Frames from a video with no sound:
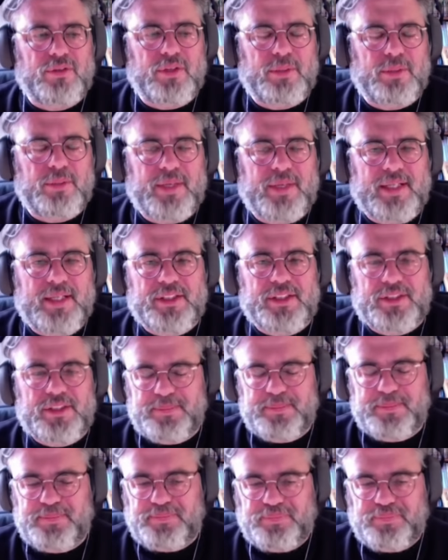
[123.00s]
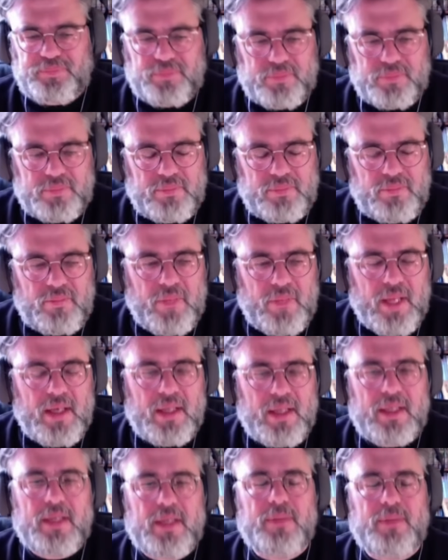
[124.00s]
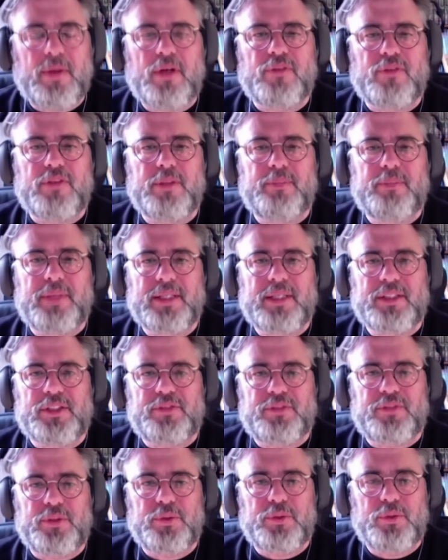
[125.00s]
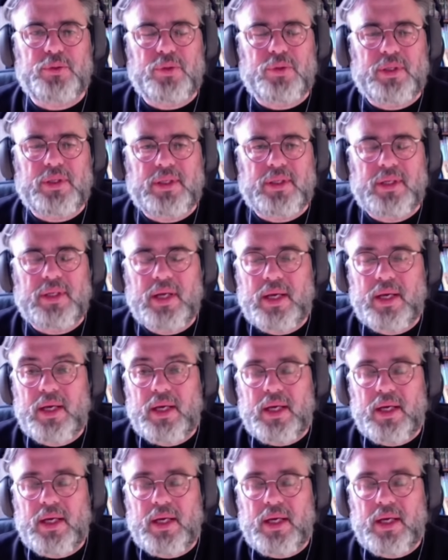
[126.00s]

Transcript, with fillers: over the past uh, over the past few uh,